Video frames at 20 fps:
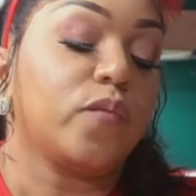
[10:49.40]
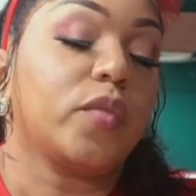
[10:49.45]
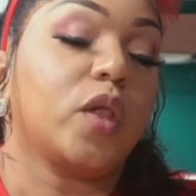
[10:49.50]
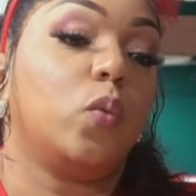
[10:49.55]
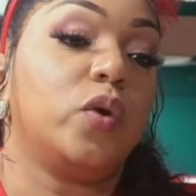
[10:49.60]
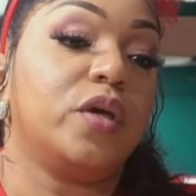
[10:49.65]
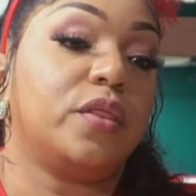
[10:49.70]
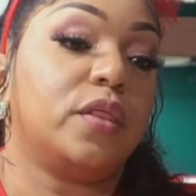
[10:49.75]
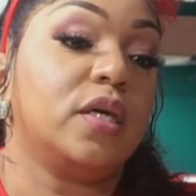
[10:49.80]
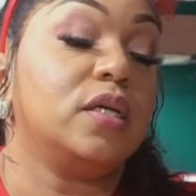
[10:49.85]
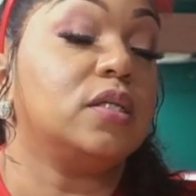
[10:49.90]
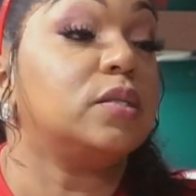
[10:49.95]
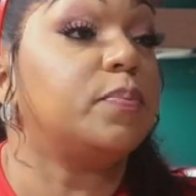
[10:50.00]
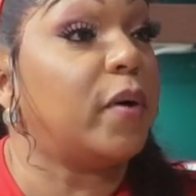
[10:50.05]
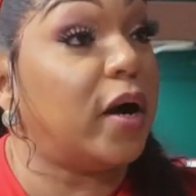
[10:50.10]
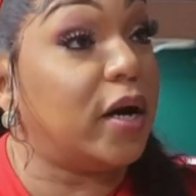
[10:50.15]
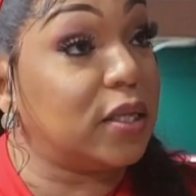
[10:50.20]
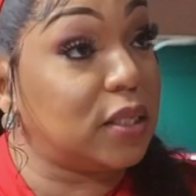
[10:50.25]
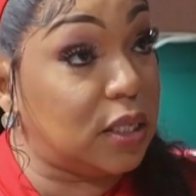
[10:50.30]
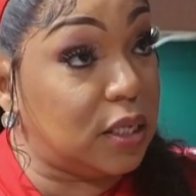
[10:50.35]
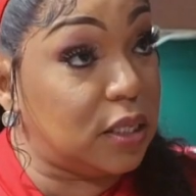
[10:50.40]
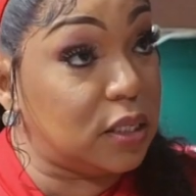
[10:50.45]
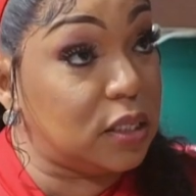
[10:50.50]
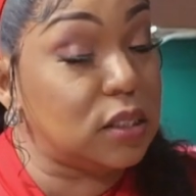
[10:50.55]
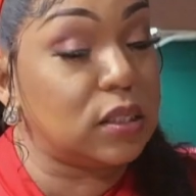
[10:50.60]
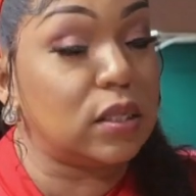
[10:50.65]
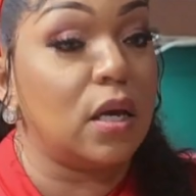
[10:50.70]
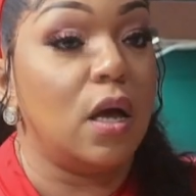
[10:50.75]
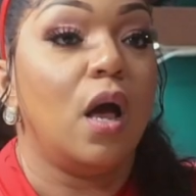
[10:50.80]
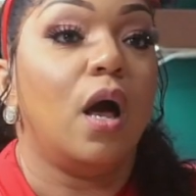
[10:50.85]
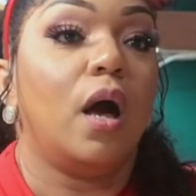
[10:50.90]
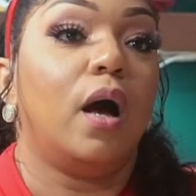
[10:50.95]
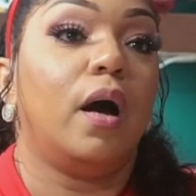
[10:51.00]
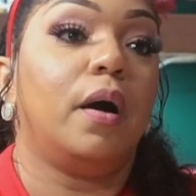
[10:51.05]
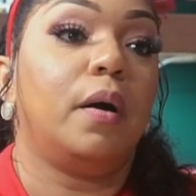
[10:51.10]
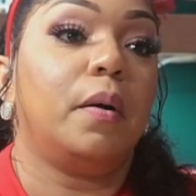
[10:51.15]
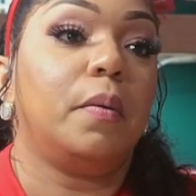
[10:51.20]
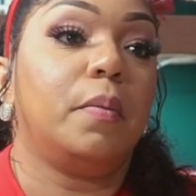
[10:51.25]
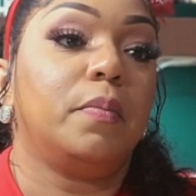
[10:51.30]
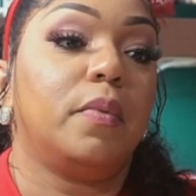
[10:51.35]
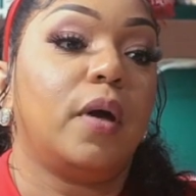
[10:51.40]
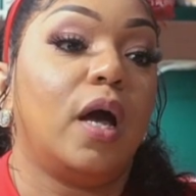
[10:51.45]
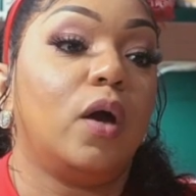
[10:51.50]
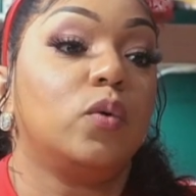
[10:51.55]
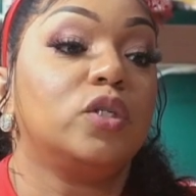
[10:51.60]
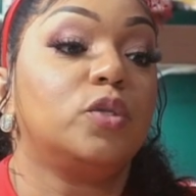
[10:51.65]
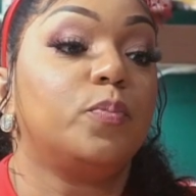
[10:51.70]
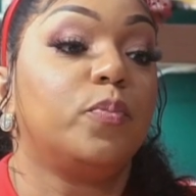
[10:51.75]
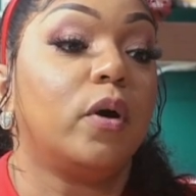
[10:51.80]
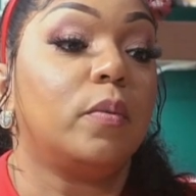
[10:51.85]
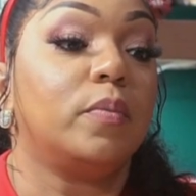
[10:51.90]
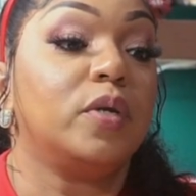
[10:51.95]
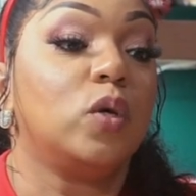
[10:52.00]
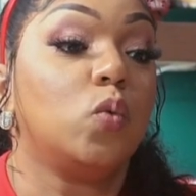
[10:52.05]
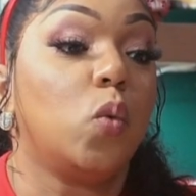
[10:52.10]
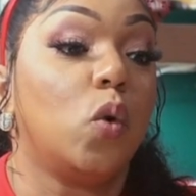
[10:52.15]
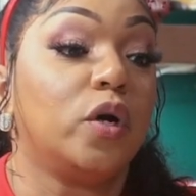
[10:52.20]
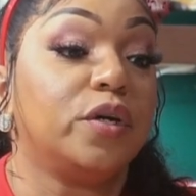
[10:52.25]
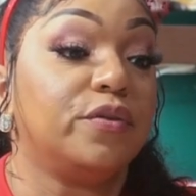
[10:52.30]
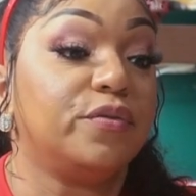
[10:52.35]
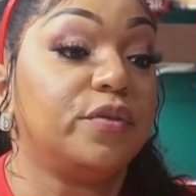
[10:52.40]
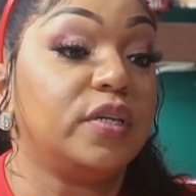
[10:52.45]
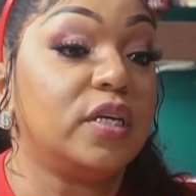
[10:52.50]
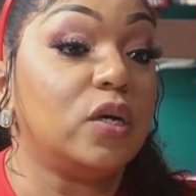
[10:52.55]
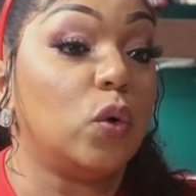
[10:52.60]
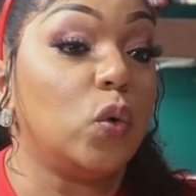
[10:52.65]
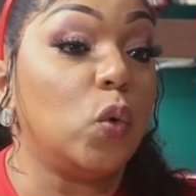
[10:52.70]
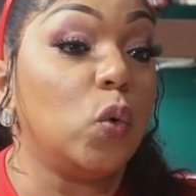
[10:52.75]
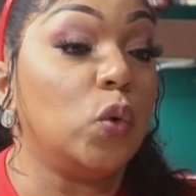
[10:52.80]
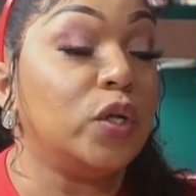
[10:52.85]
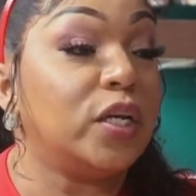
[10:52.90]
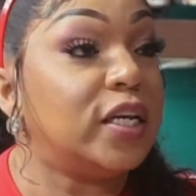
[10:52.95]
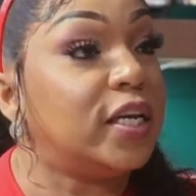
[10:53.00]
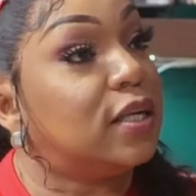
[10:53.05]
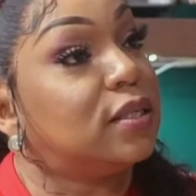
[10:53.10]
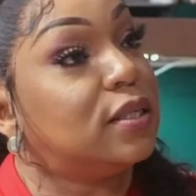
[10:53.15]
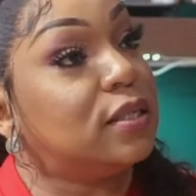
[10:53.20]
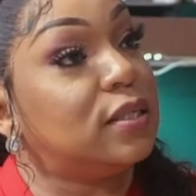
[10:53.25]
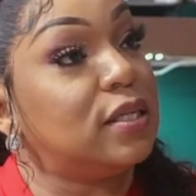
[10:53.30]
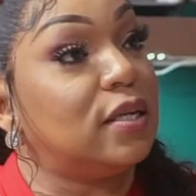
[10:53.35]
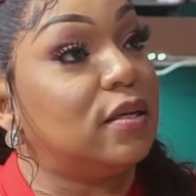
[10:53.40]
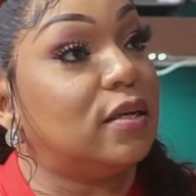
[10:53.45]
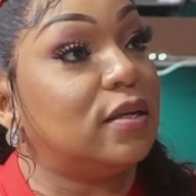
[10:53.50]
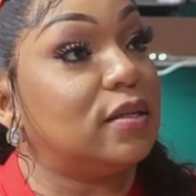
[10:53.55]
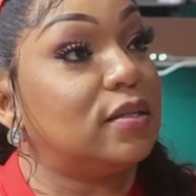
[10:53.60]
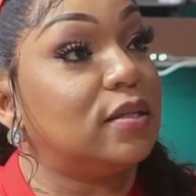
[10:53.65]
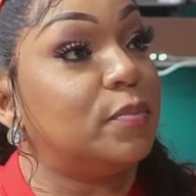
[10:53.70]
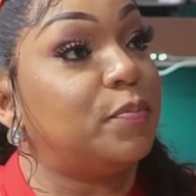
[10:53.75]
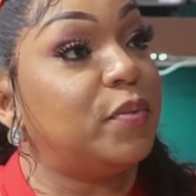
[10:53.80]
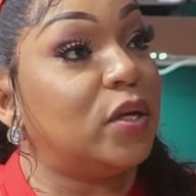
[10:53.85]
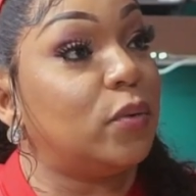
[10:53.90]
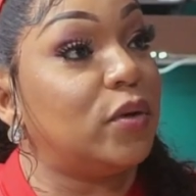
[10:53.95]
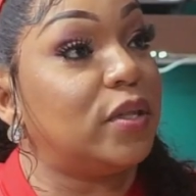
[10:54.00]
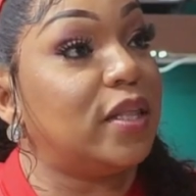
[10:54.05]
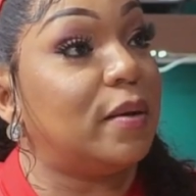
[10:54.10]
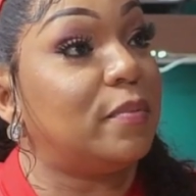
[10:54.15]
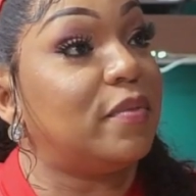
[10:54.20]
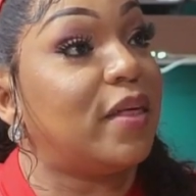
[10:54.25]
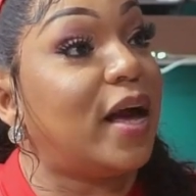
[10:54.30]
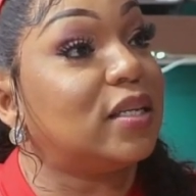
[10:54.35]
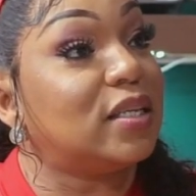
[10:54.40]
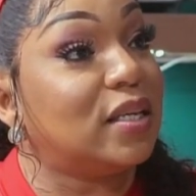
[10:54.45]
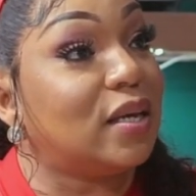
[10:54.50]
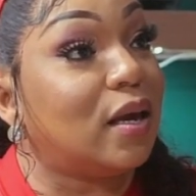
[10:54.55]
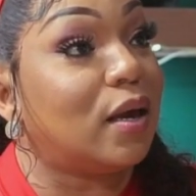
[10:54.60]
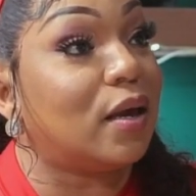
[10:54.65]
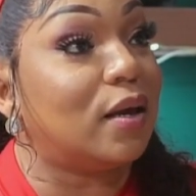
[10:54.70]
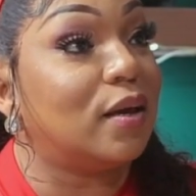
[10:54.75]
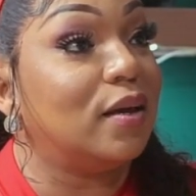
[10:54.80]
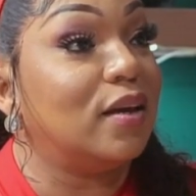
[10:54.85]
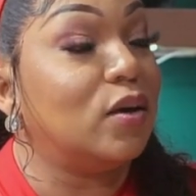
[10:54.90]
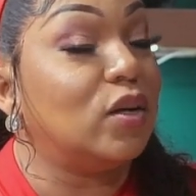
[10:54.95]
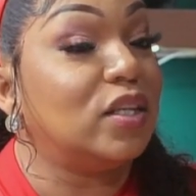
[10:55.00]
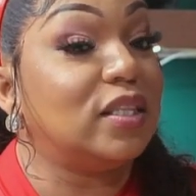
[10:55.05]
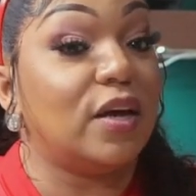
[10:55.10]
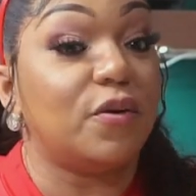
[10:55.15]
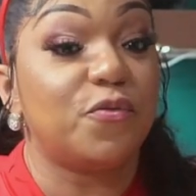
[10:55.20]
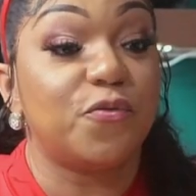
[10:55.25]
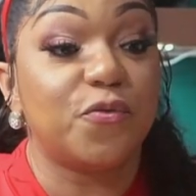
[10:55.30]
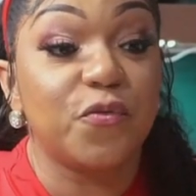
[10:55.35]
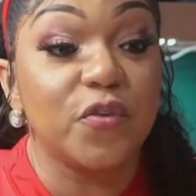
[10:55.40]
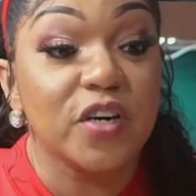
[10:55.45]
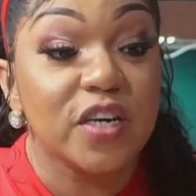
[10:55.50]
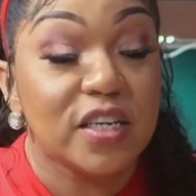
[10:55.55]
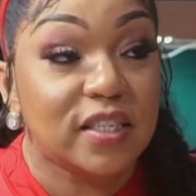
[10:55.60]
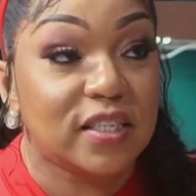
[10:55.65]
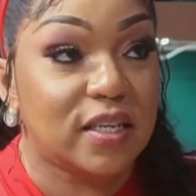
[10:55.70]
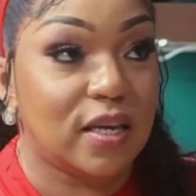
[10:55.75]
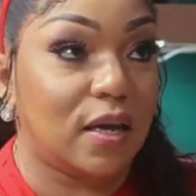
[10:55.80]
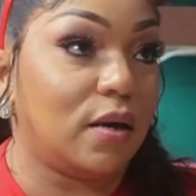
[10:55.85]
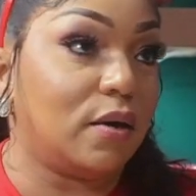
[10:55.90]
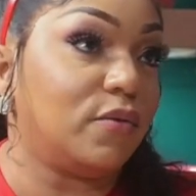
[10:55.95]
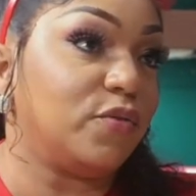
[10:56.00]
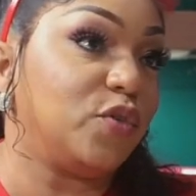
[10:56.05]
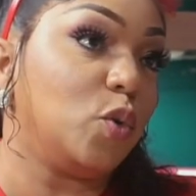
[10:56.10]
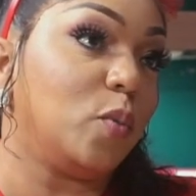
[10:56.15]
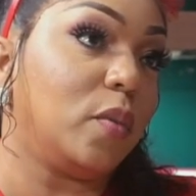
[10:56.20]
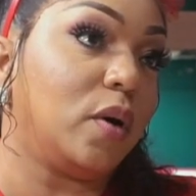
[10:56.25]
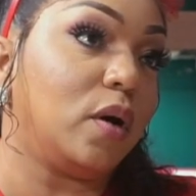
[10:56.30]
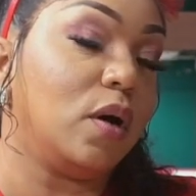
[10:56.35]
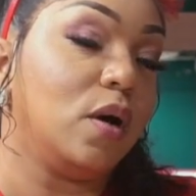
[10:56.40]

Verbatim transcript: with his partners, I was probably one of the only entertainers to play with them that year, their first year of humor.